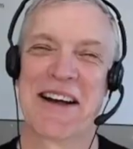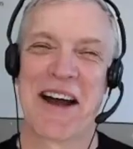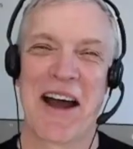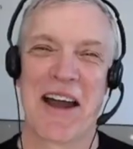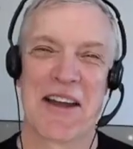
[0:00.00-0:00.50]

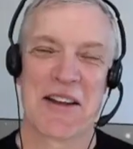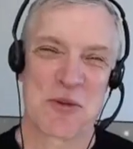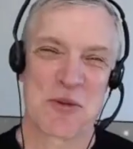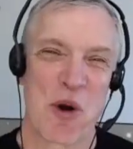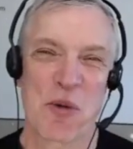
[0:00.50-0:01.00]
Hi,
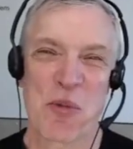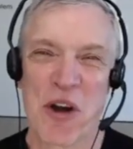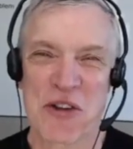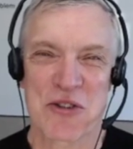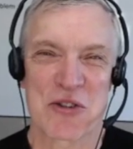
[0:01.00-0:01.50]
it's Mark
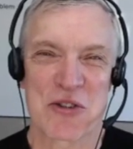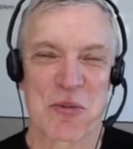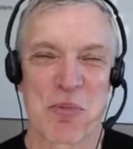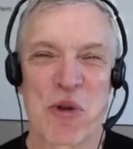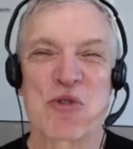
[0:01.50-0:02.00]
Bosser,
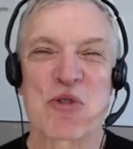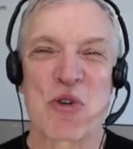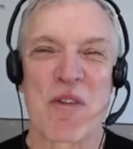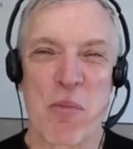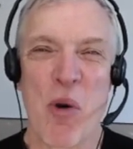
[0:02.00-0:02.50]
producer
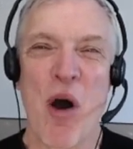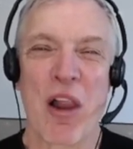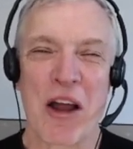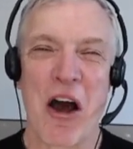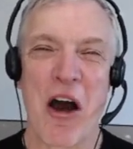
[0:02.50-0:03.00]
of the Pawlik